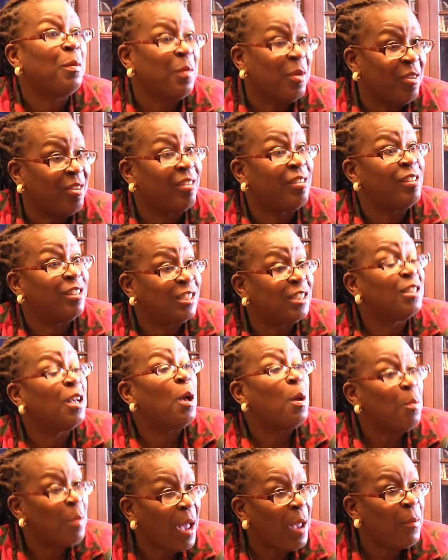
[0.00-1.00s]
Americans
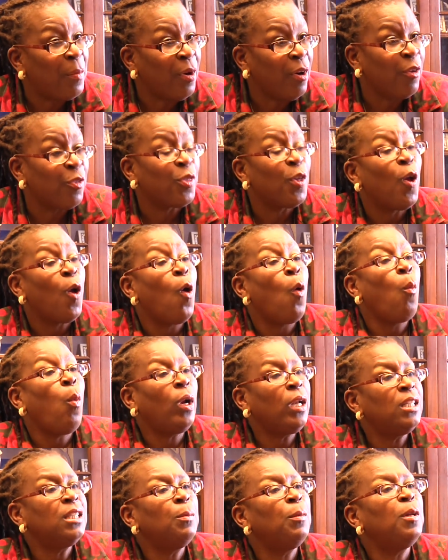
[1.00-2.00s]
by birth. Yeah.
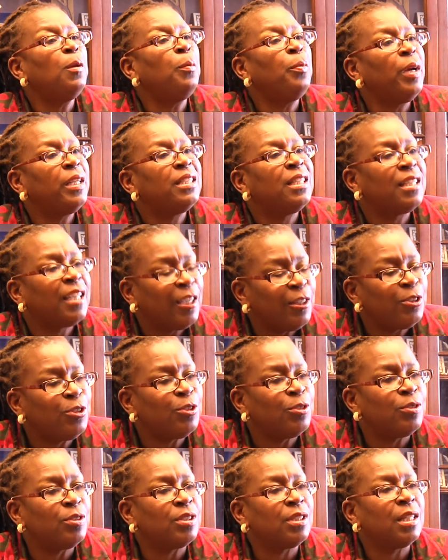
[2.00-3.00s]
What are some of the pressing
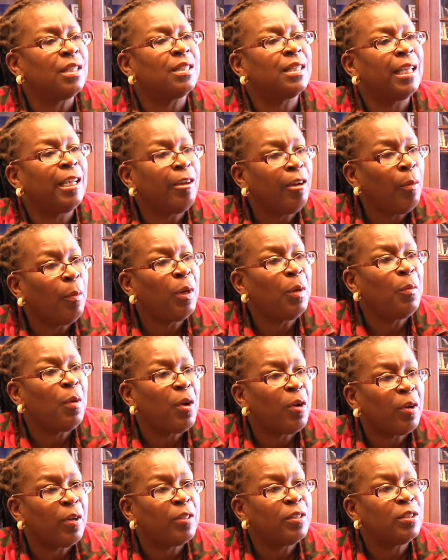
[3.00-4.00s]
issues as Caribbean
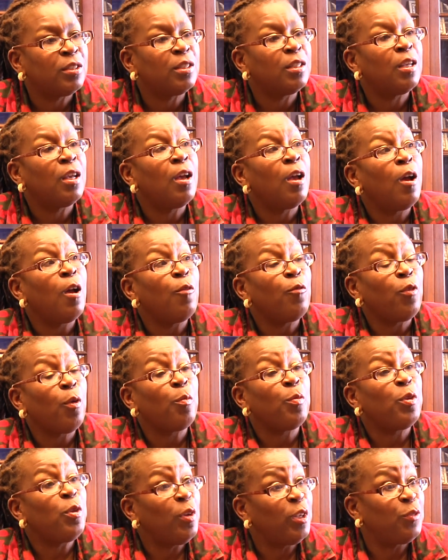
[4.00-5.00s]
Americans
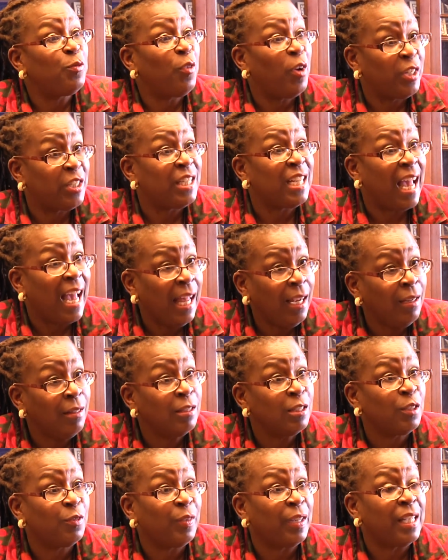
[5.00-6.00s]
from the U.S. Virgin
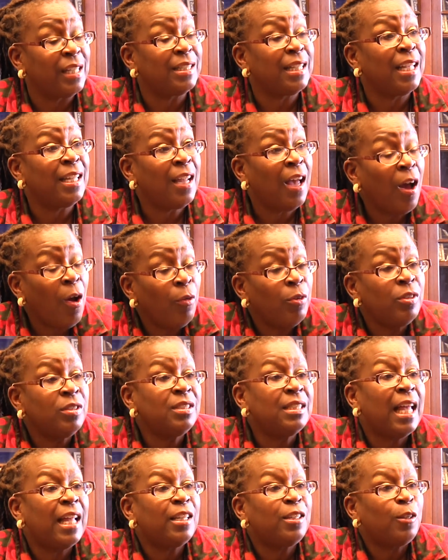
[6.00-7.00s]
Islands face, and how
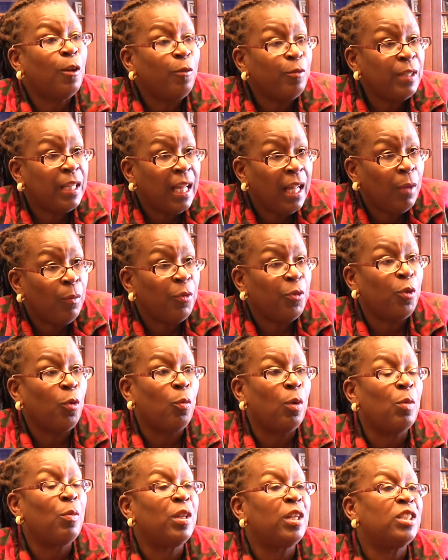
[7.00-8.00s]
does that dovetail with you
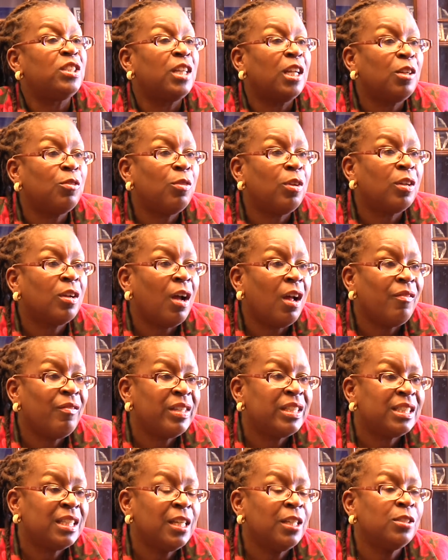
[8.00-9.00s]
with the general
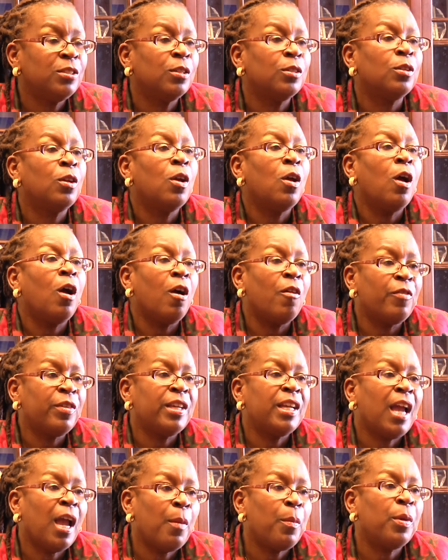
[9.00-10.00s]
conversation of
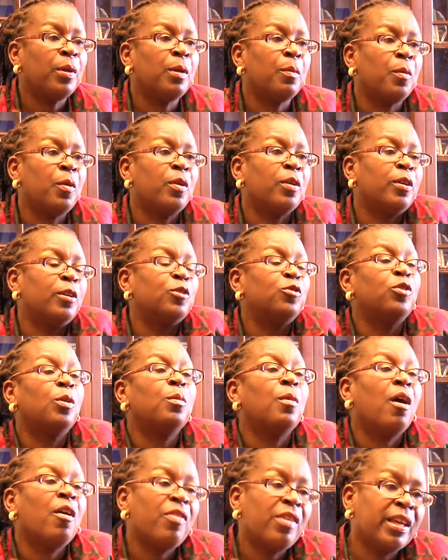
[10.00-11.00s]
Caribbean Americans
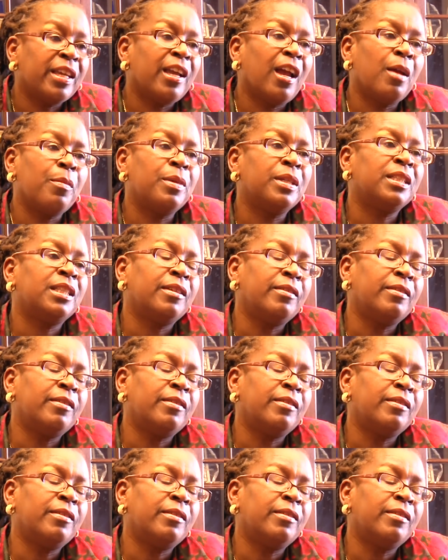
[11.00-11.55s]
from other Caribbean